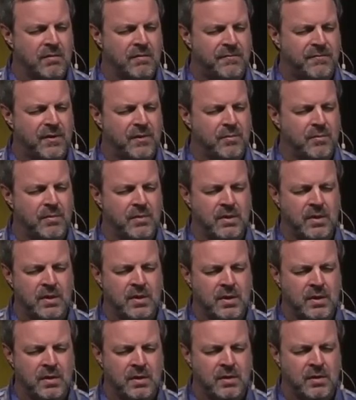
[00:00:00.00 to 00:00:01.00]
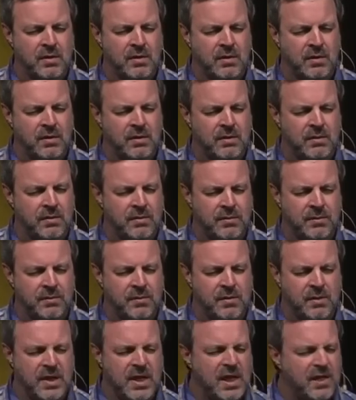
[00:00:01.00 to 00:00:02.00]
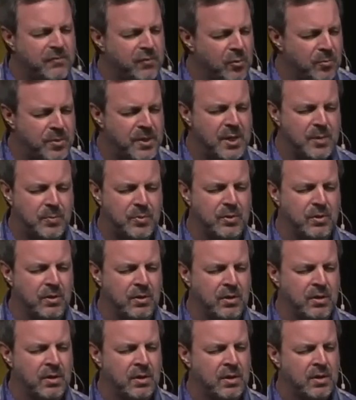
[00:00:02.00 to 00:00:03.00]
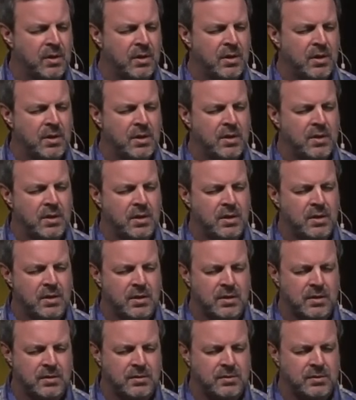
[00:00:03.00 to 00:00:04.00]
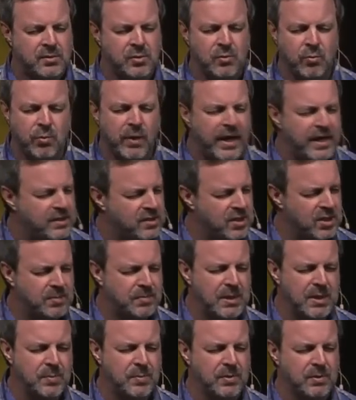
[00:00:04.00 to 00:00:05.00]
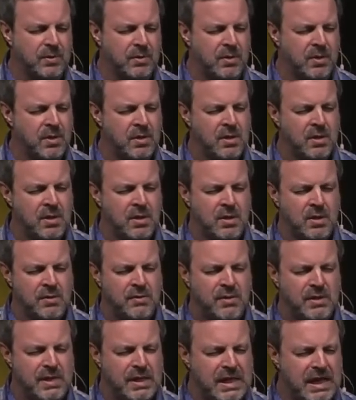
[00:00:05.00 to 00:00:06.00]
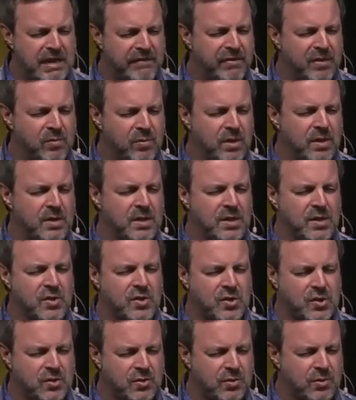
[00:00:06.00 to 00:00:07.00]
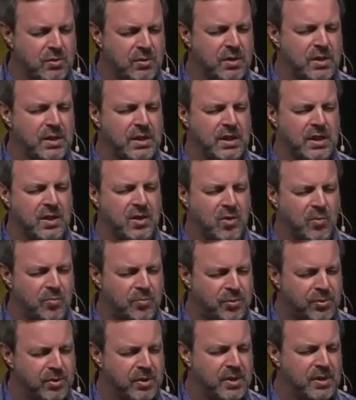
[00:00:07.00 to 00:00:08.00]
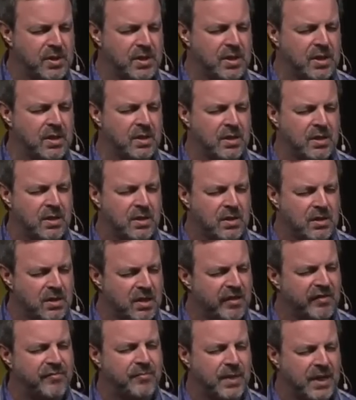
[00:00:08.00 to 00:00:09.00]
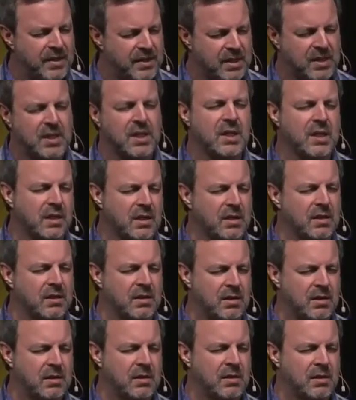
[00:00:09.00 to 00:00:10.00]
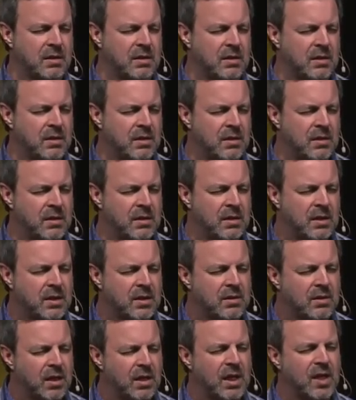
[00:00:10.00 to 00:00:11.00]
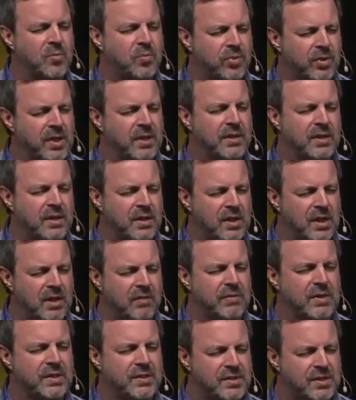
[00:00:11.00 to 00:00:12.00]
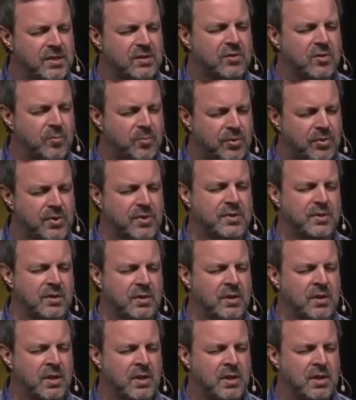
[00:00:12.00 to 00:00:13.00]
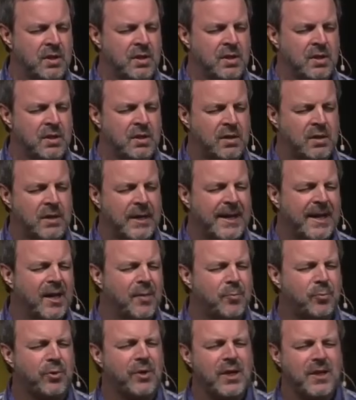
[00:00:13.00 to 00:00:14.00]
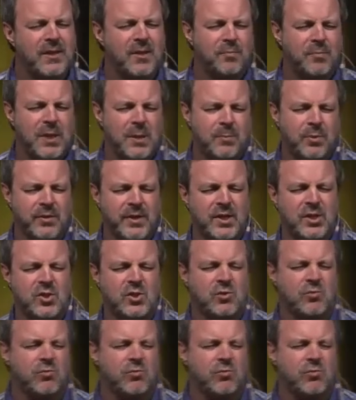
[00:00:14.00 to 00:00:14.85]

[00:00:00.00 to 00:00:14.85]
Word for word: From evil people to righteous people, that everyone is truly and completely loved by the king. And God, I pray that every single person, I pray that people that